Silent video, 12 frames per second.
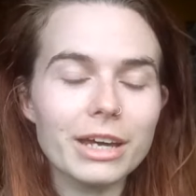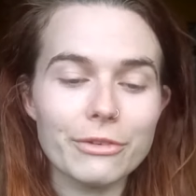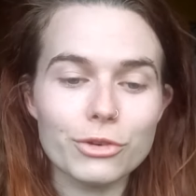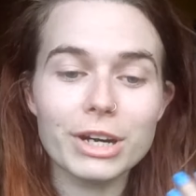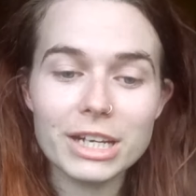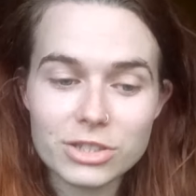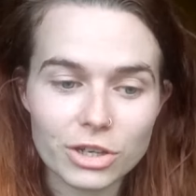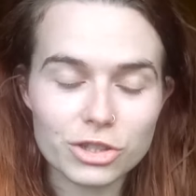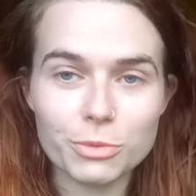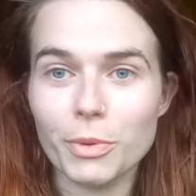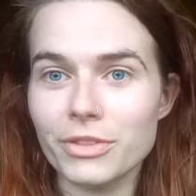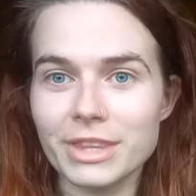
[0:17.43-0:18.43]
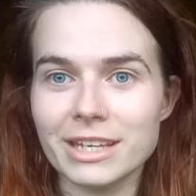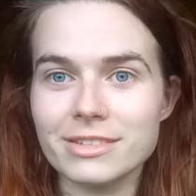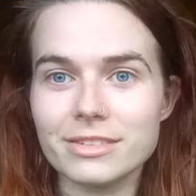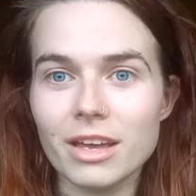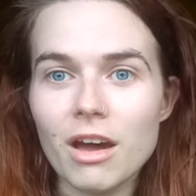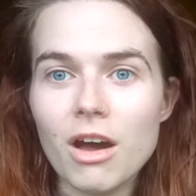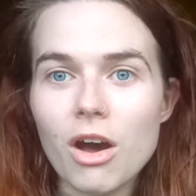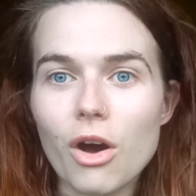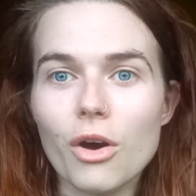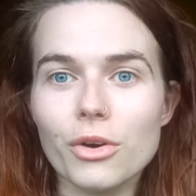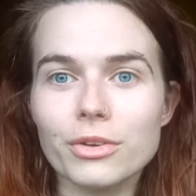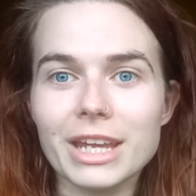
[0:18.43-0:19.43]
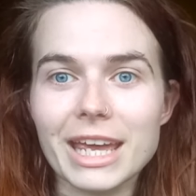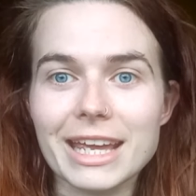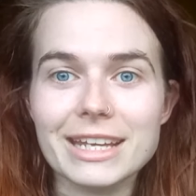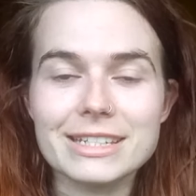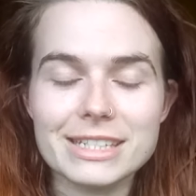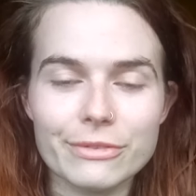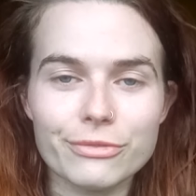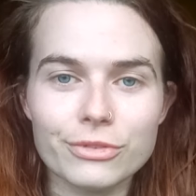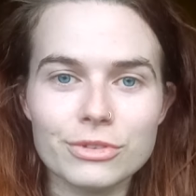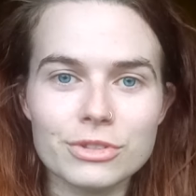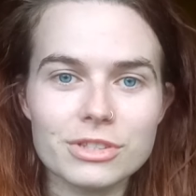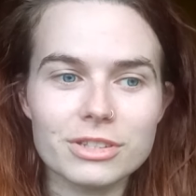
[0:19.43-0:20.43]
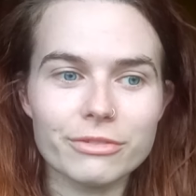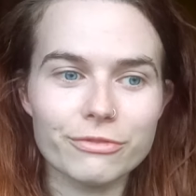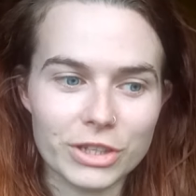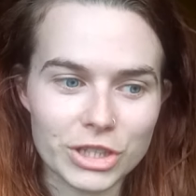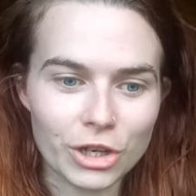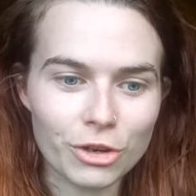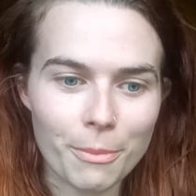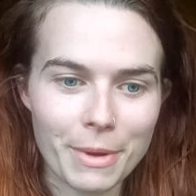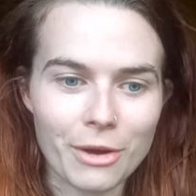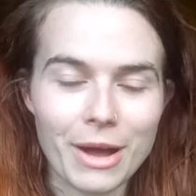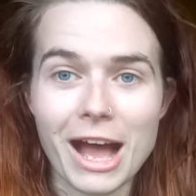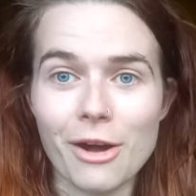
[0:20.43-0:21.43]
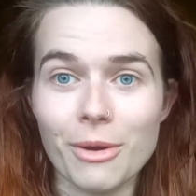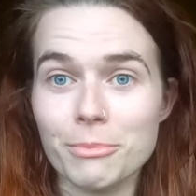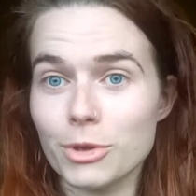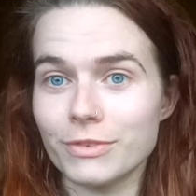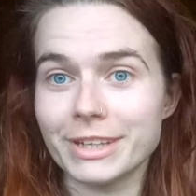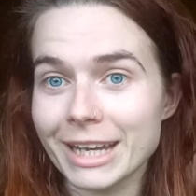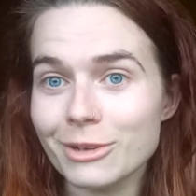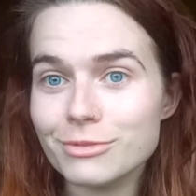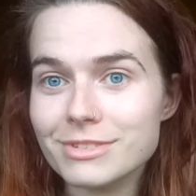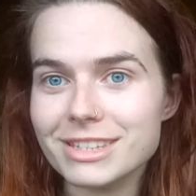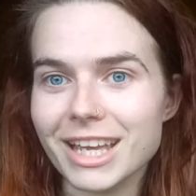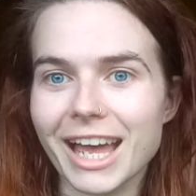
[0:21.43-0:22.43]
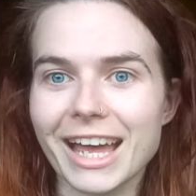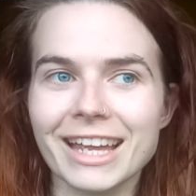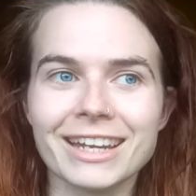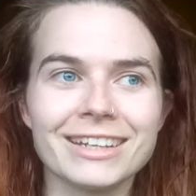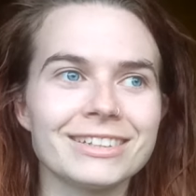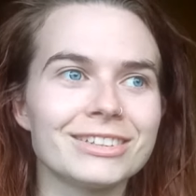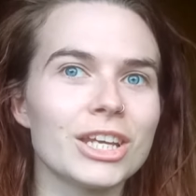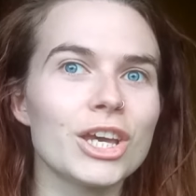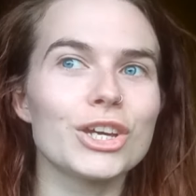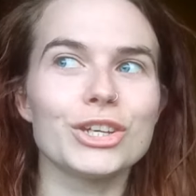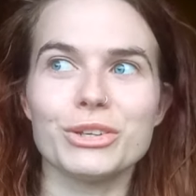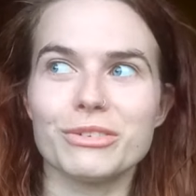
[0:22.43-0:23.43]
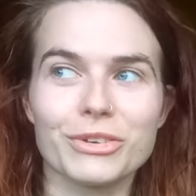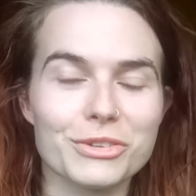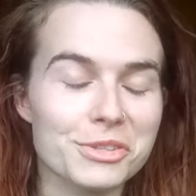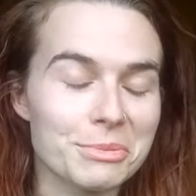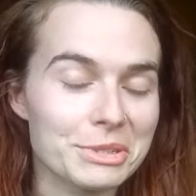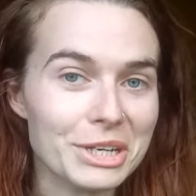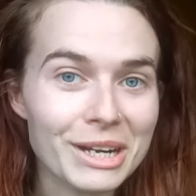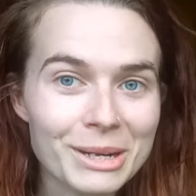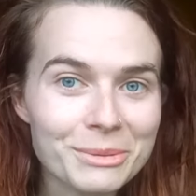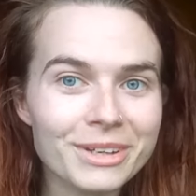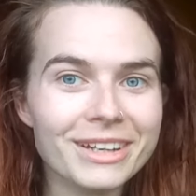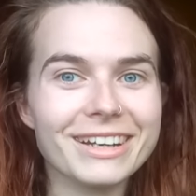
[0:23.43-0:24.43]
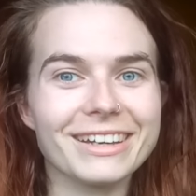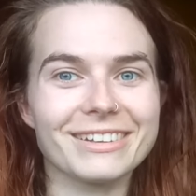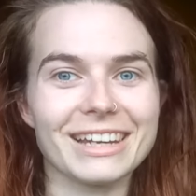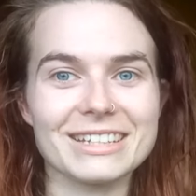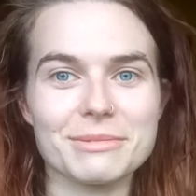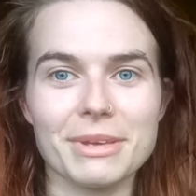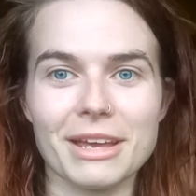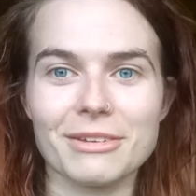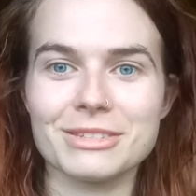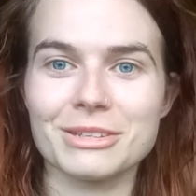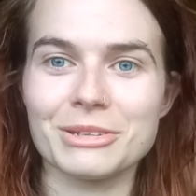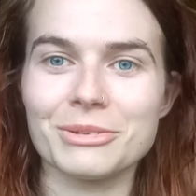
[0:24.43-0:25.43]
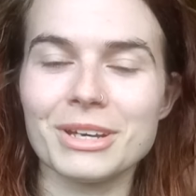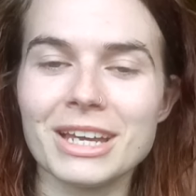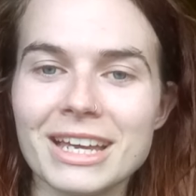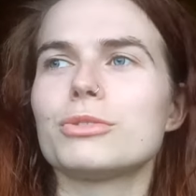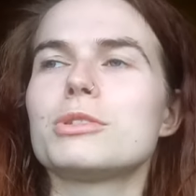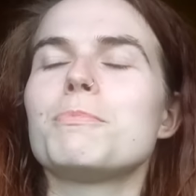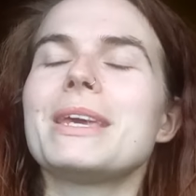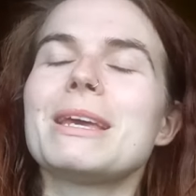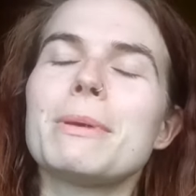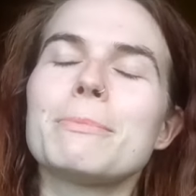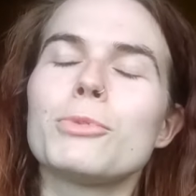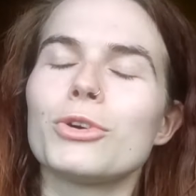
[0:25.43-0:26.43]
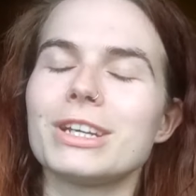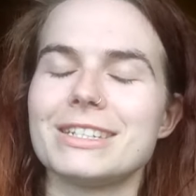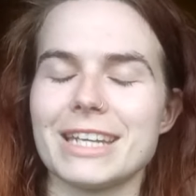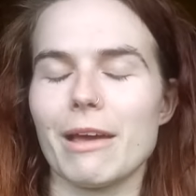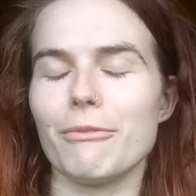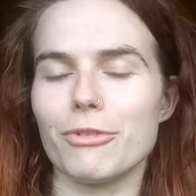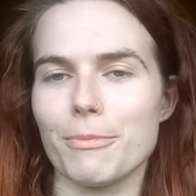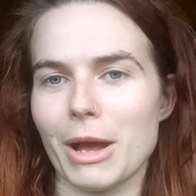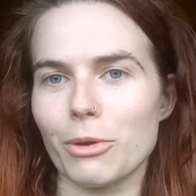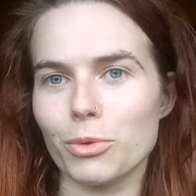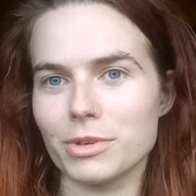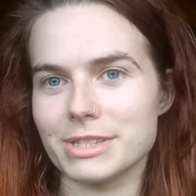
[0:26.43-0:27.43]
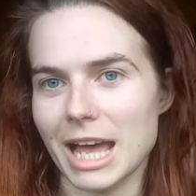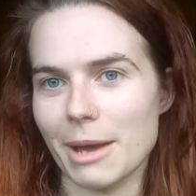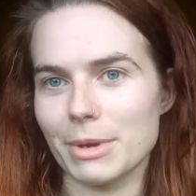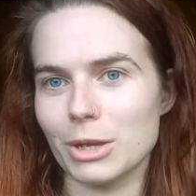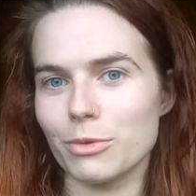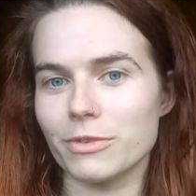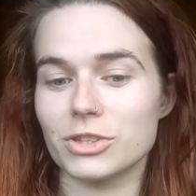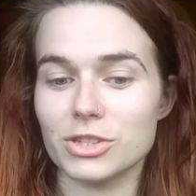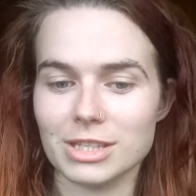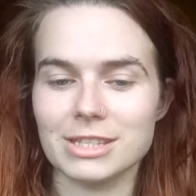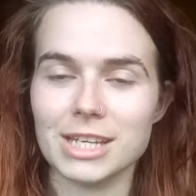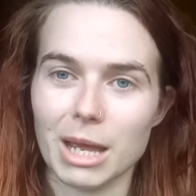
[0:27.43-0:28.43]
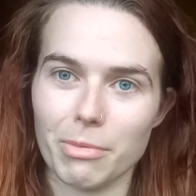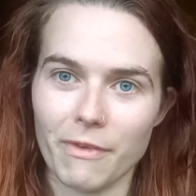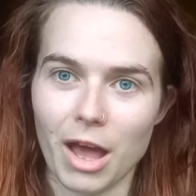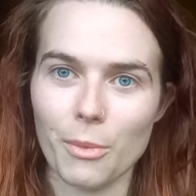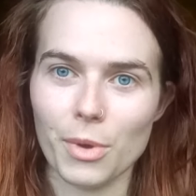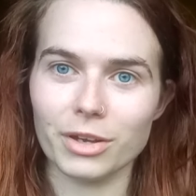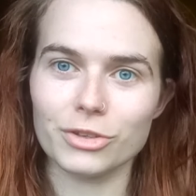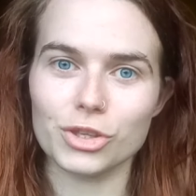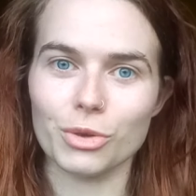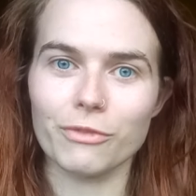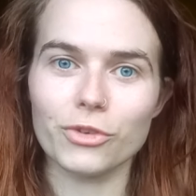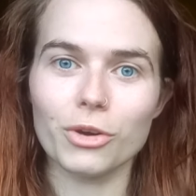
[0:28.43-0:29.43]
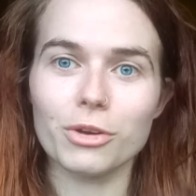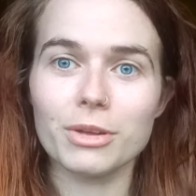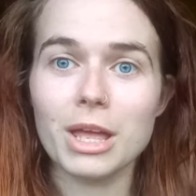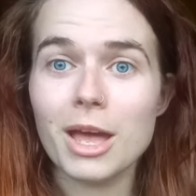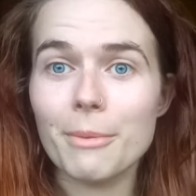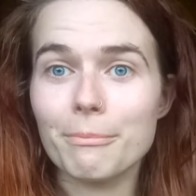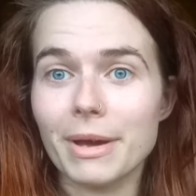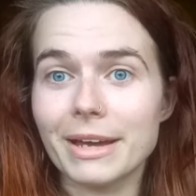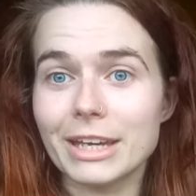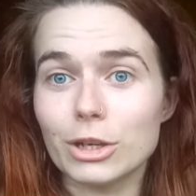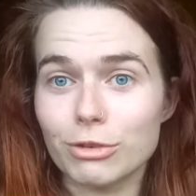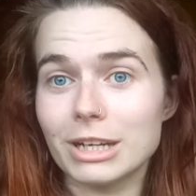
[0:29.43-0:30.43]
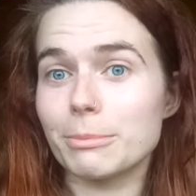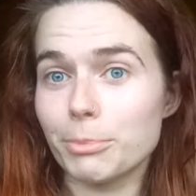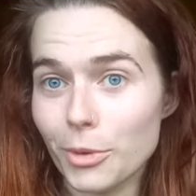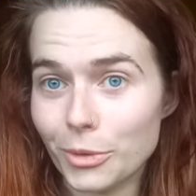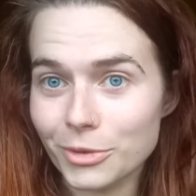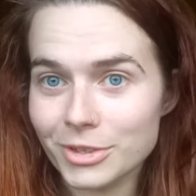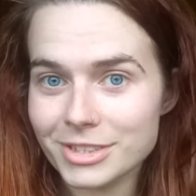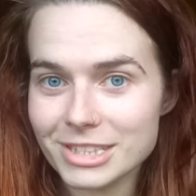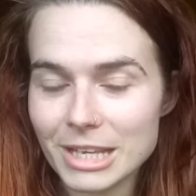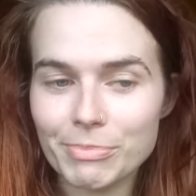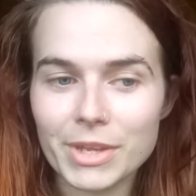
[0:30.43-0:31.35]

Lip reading: I've already touched upon this on a different video about how I'm moving out, and you know, I've got so much artwork. I'd like to be able to be a bit more in depth about what's happening with a certain type of artwork. So I've got my acrylic pours.